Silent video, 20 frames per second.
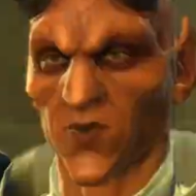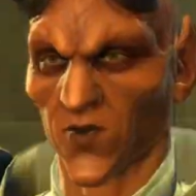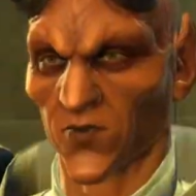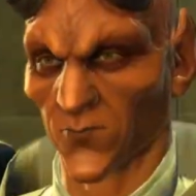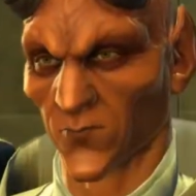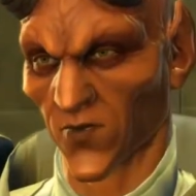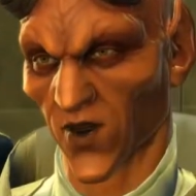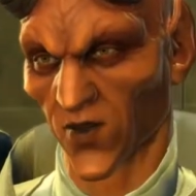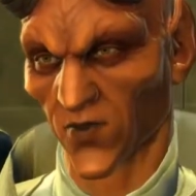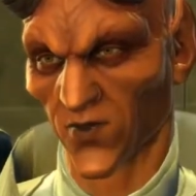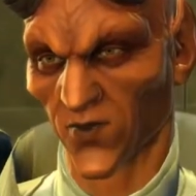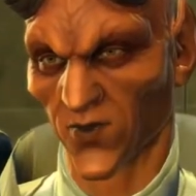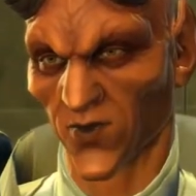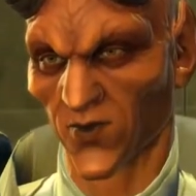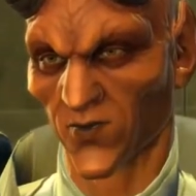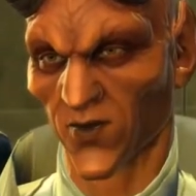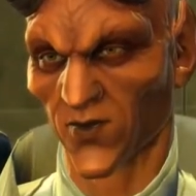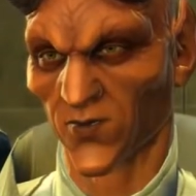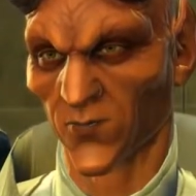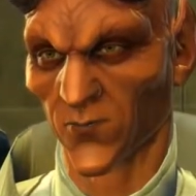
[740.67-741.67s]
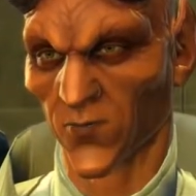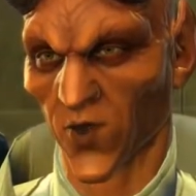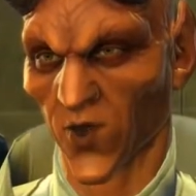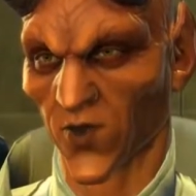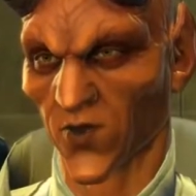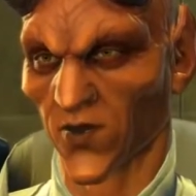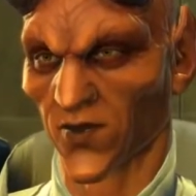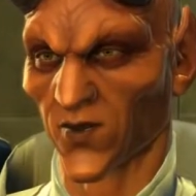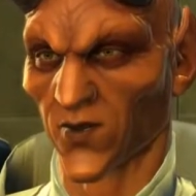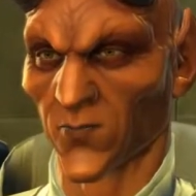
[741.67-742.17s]
No complaints. This is
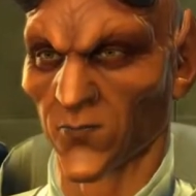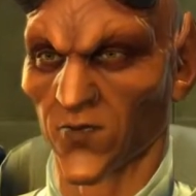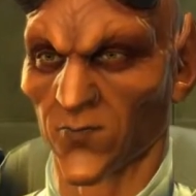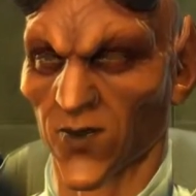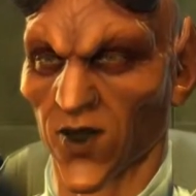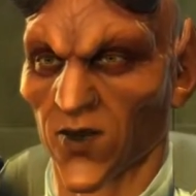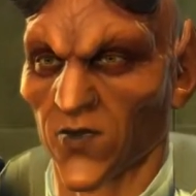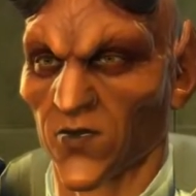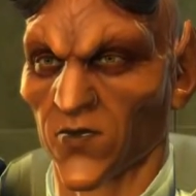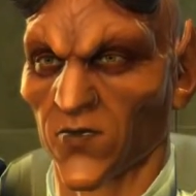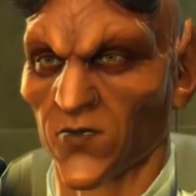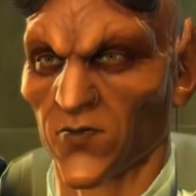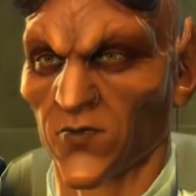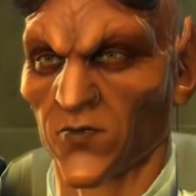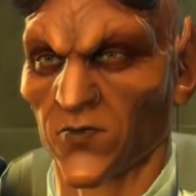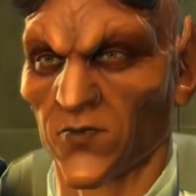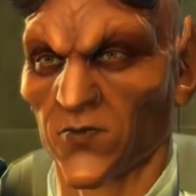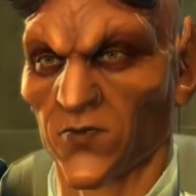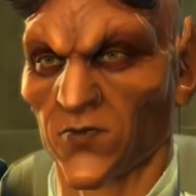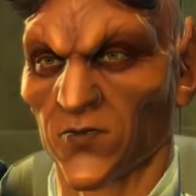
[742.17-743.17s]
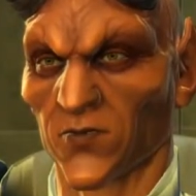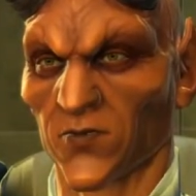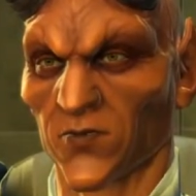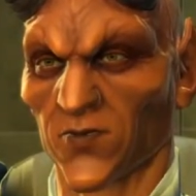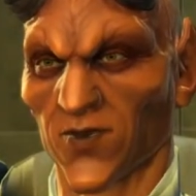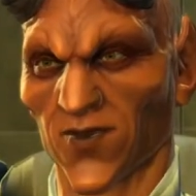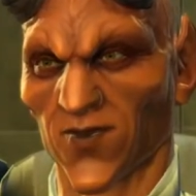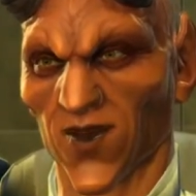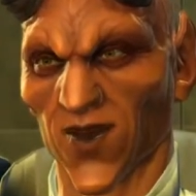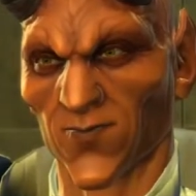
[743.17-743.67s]
purely supplemental.
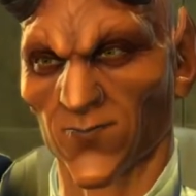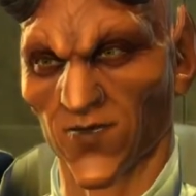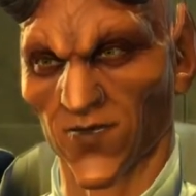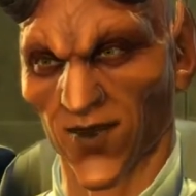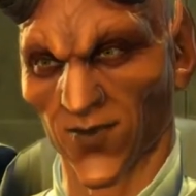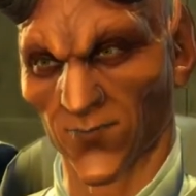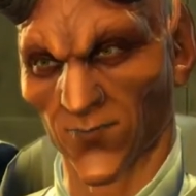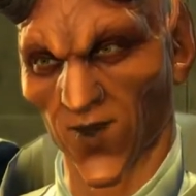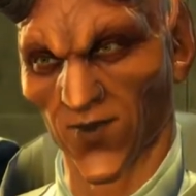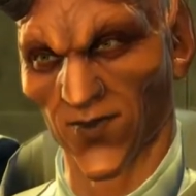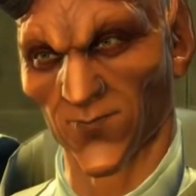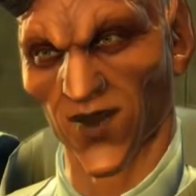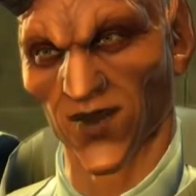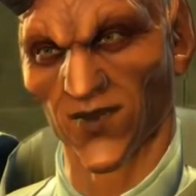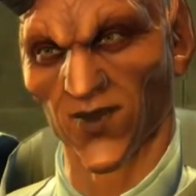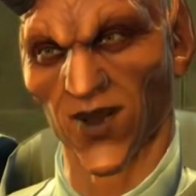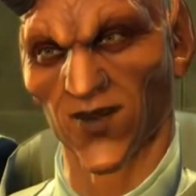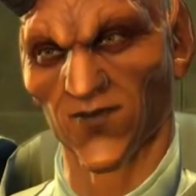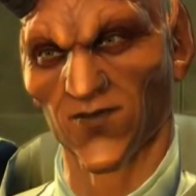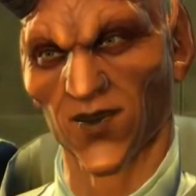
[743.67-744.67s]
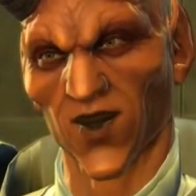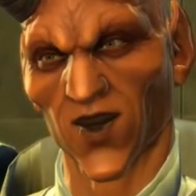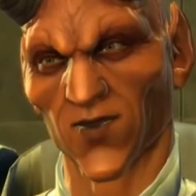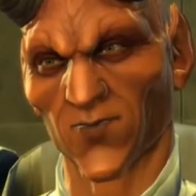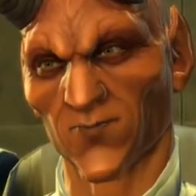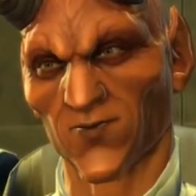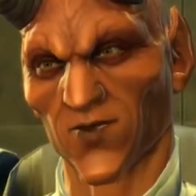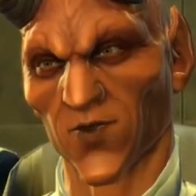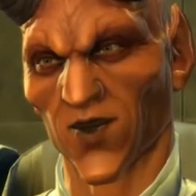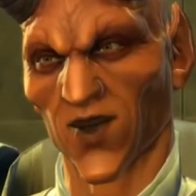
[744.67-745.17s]
Since I'm still putting myself in
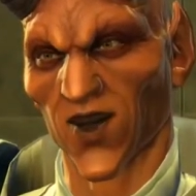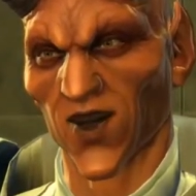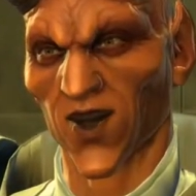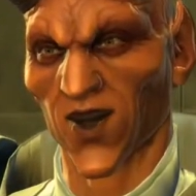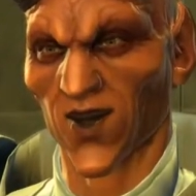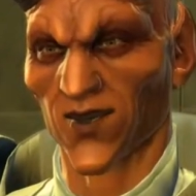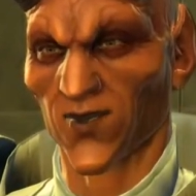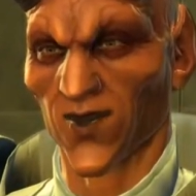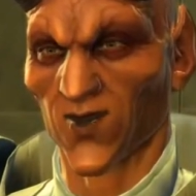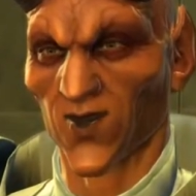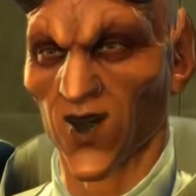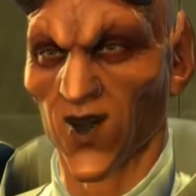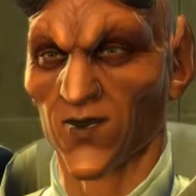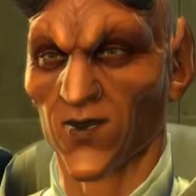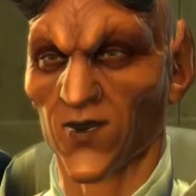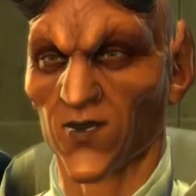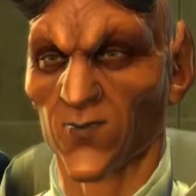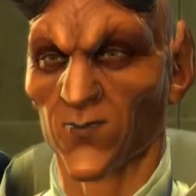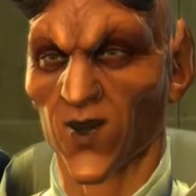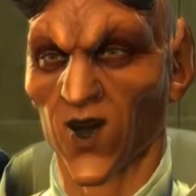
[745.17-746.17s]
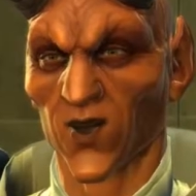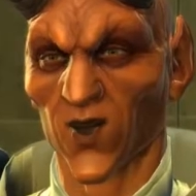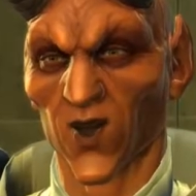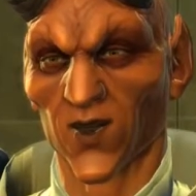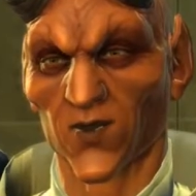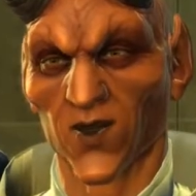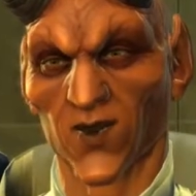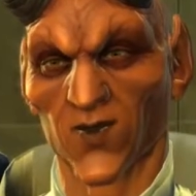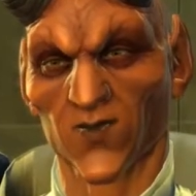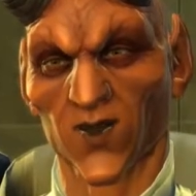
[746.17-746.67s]
harm's way, I decided to make a
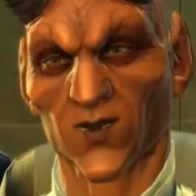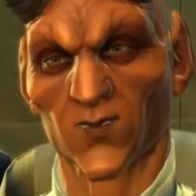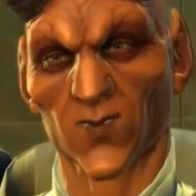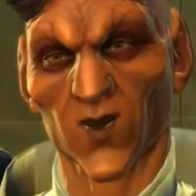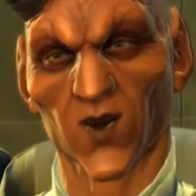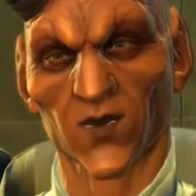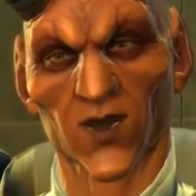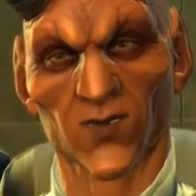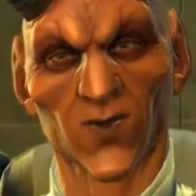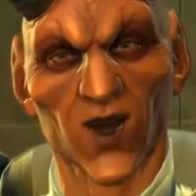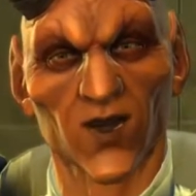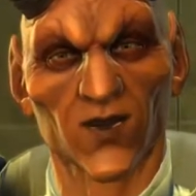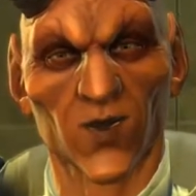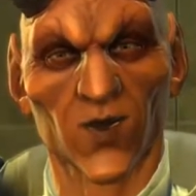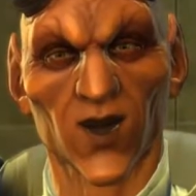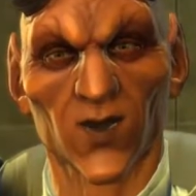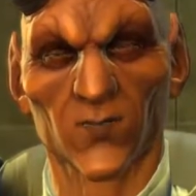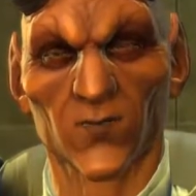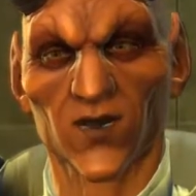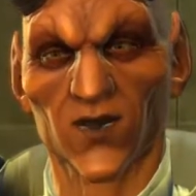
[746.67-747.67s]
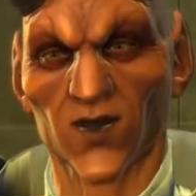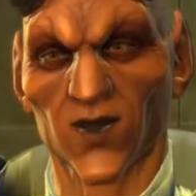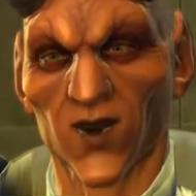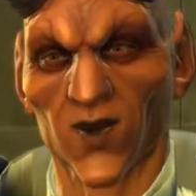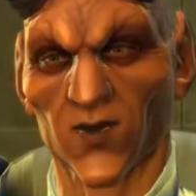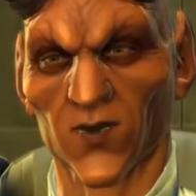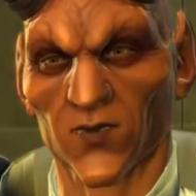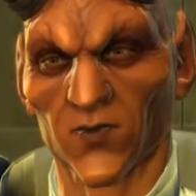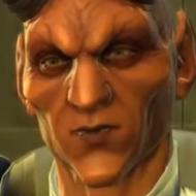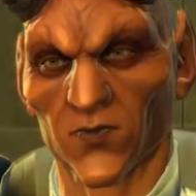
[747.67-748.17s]
little investment in my
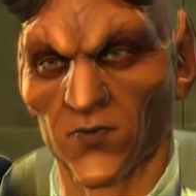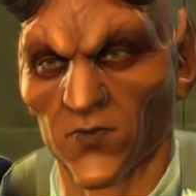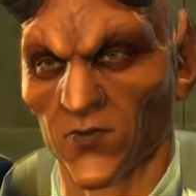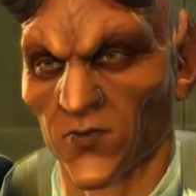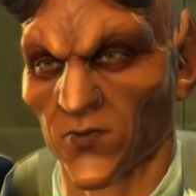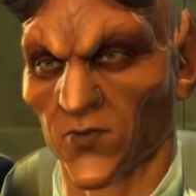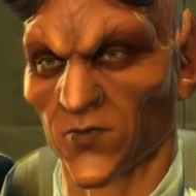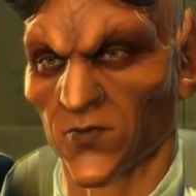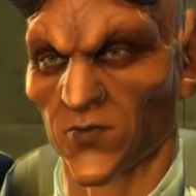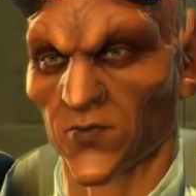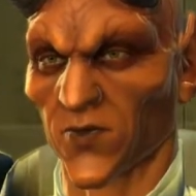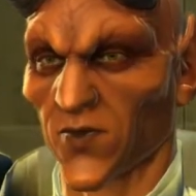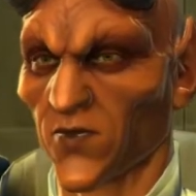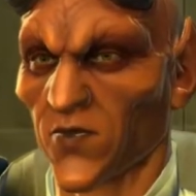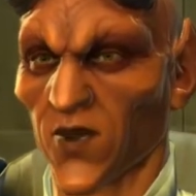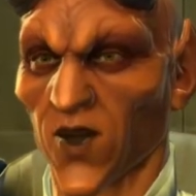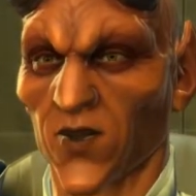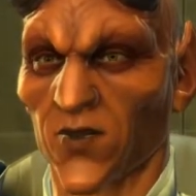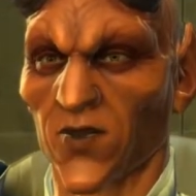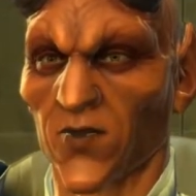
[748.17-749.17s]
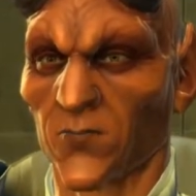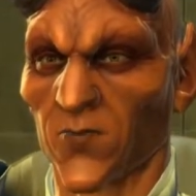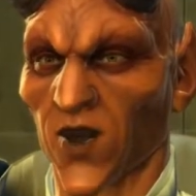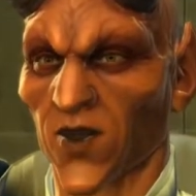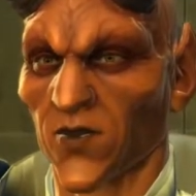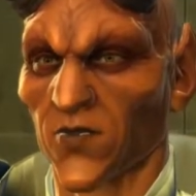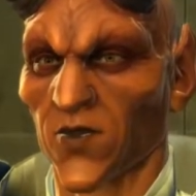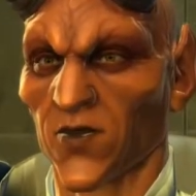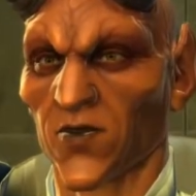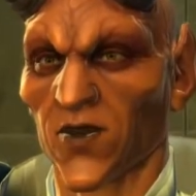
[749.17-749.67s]
well-being. Been stocking up
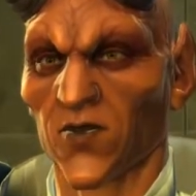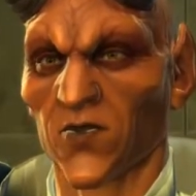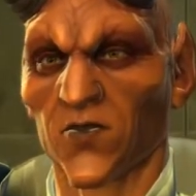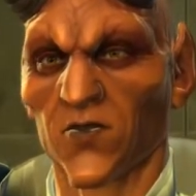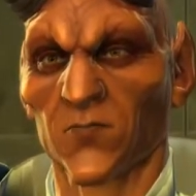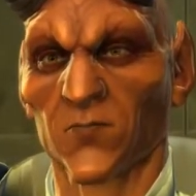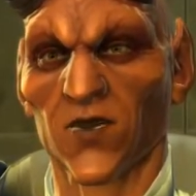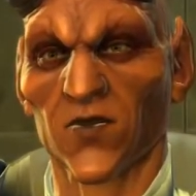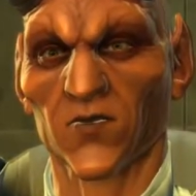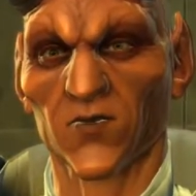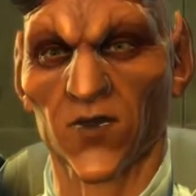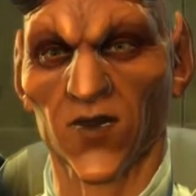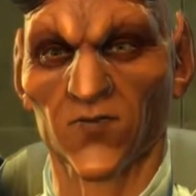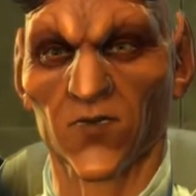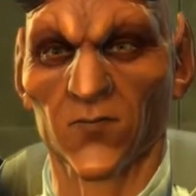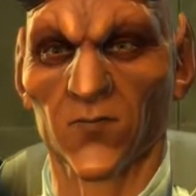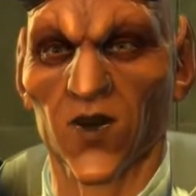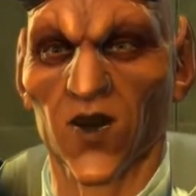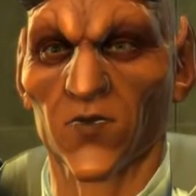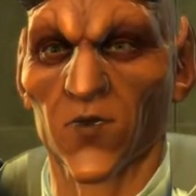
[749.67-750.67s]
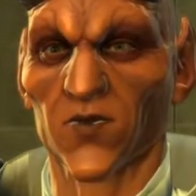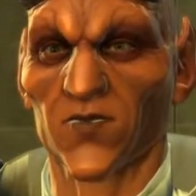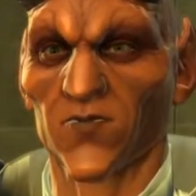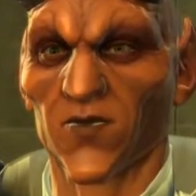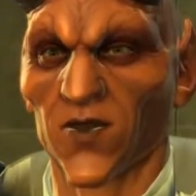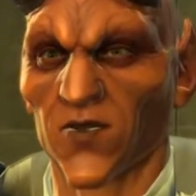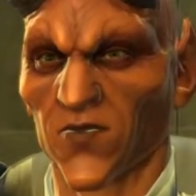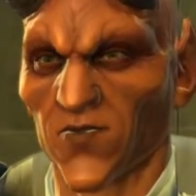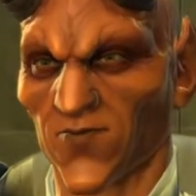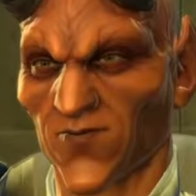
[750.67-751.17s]
on interesting tidbits at every port
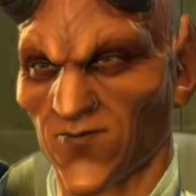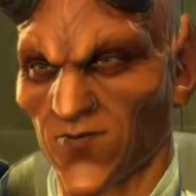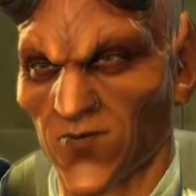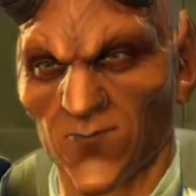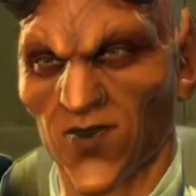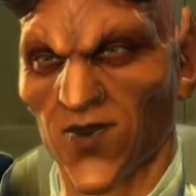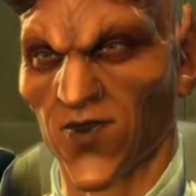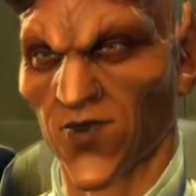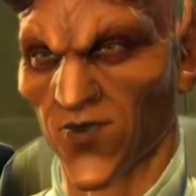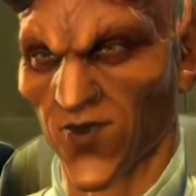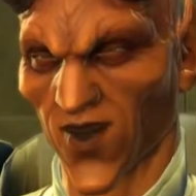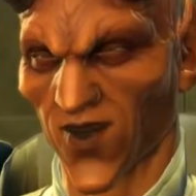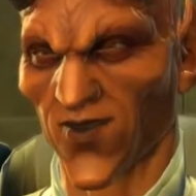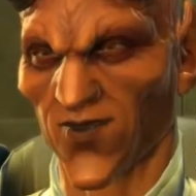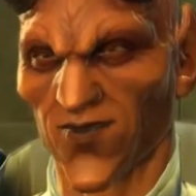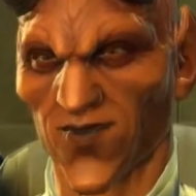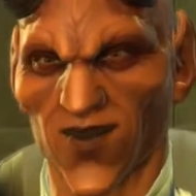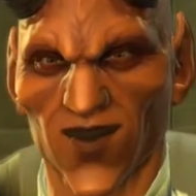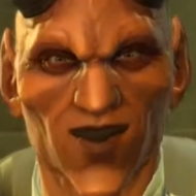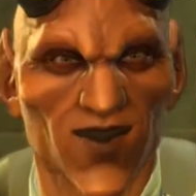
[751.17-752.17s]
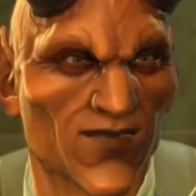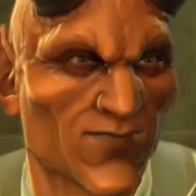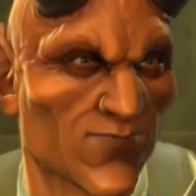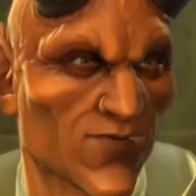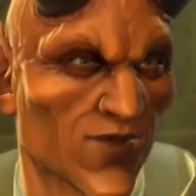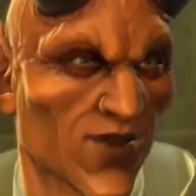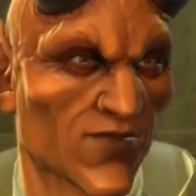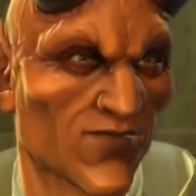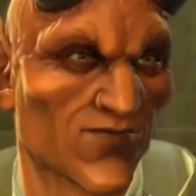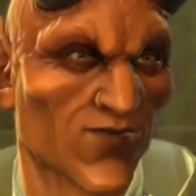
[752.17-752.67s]
we've hit. From here on,
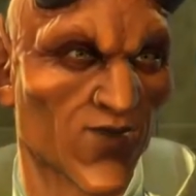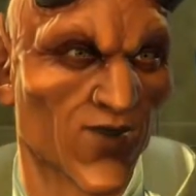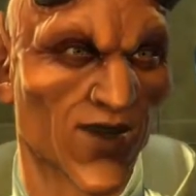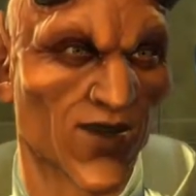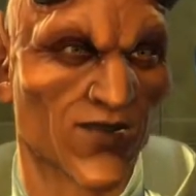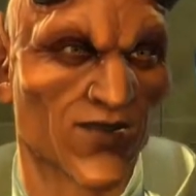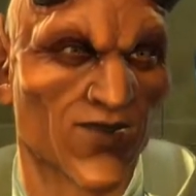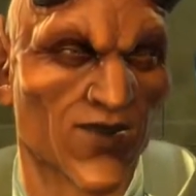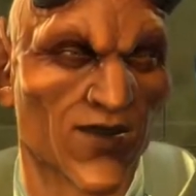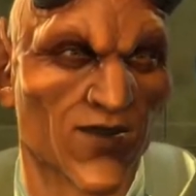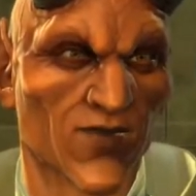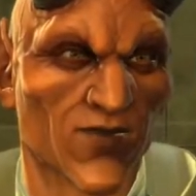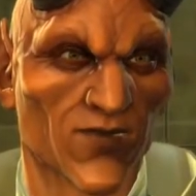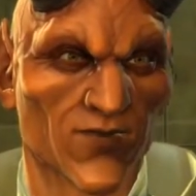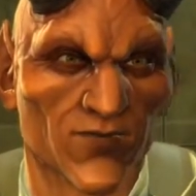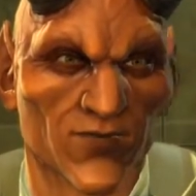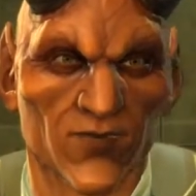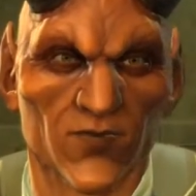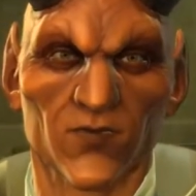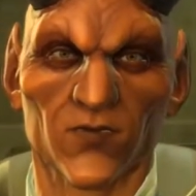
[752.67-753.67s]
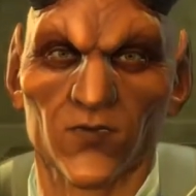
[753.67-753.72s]
I'm ready for anything.